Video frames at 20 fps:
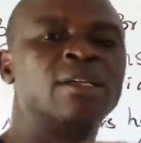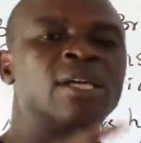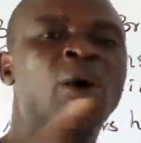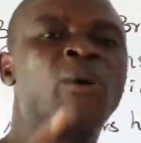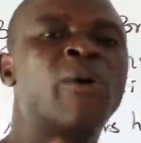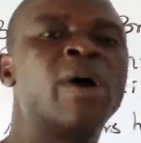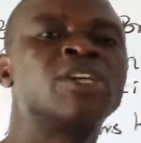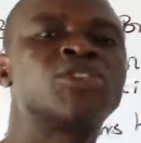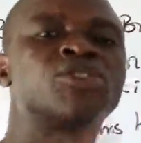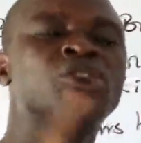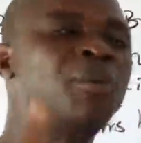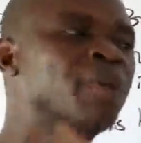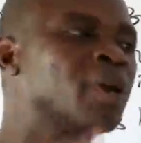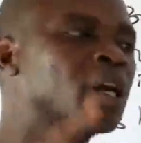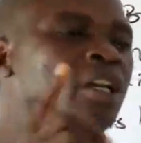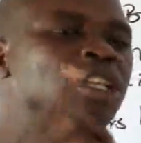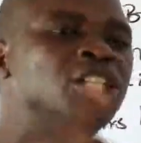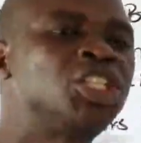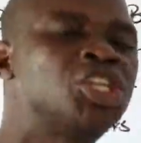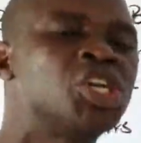there were some
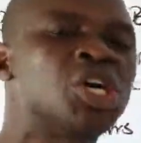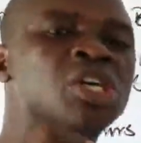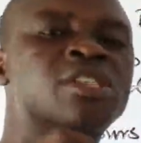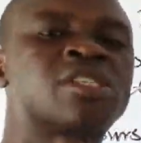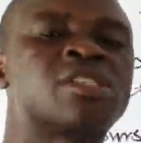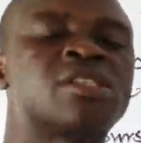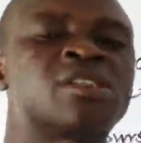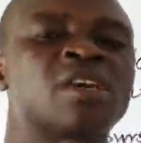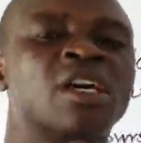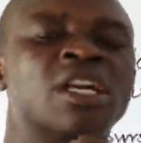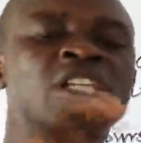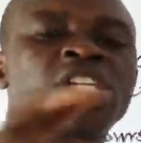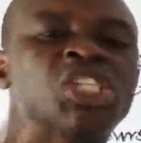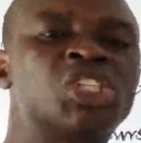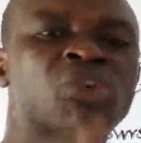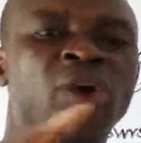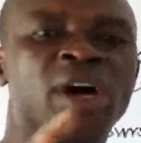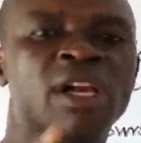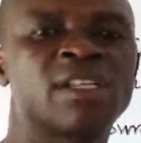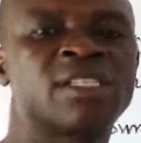religious
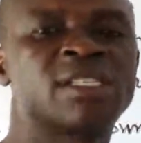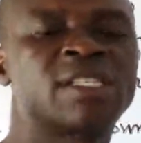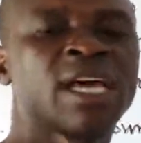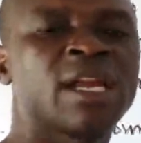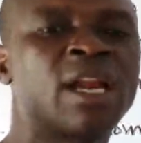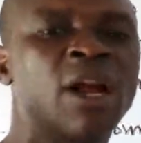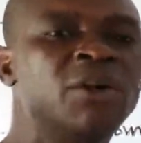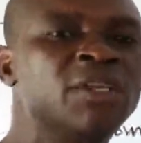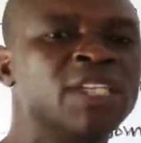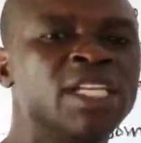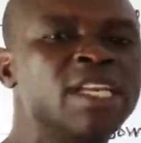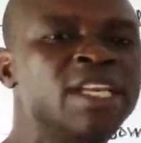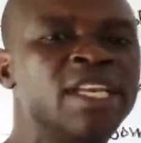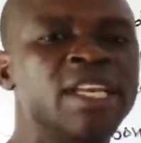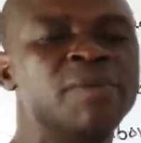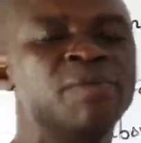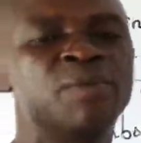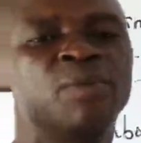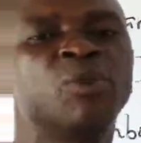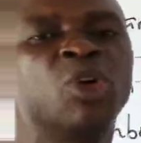rituals surrounding
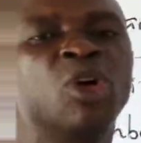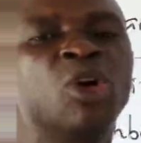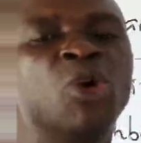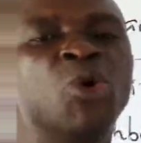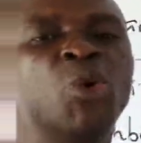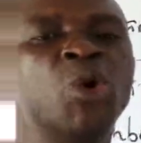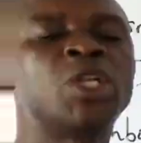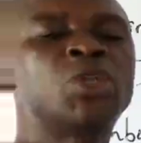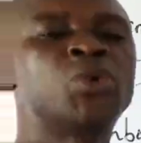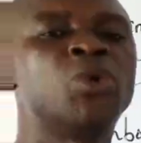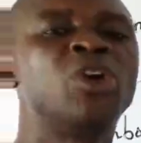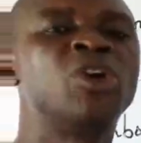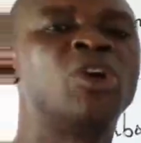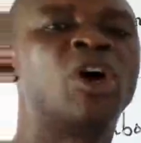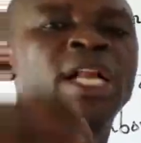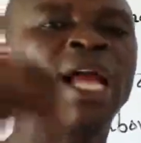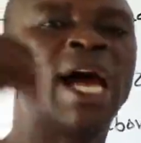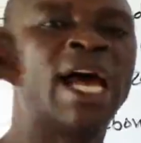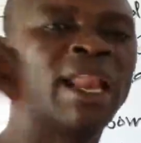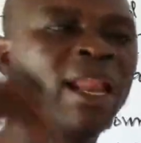him which will
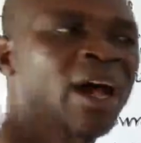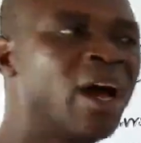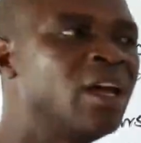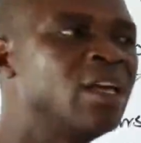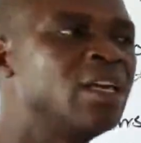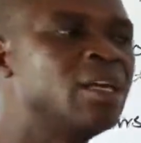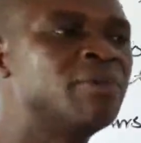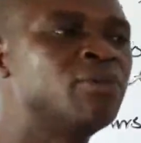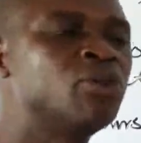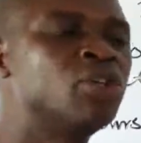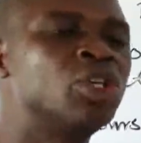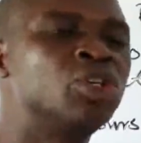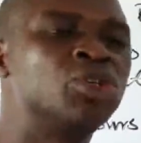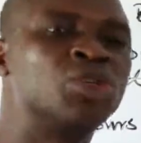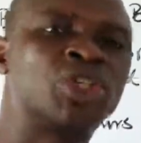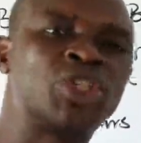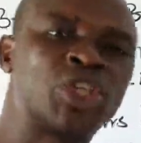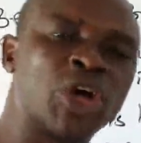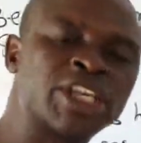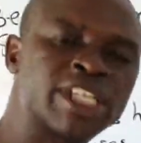not allow him
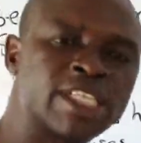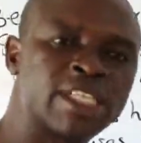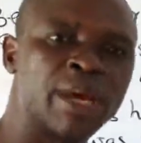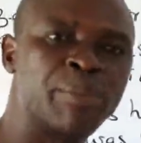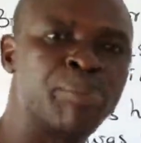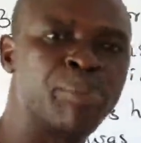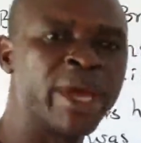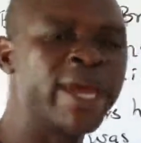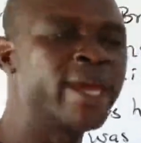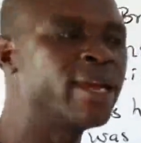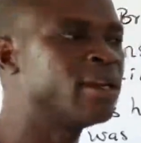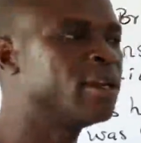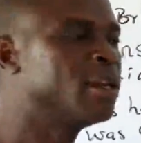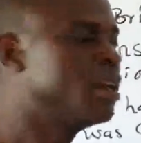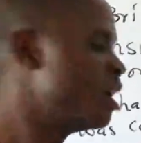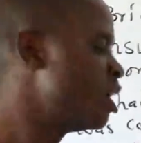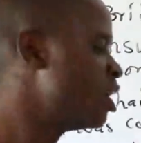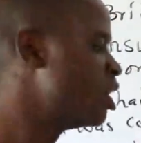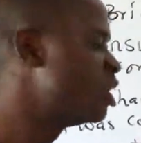to touch the pen.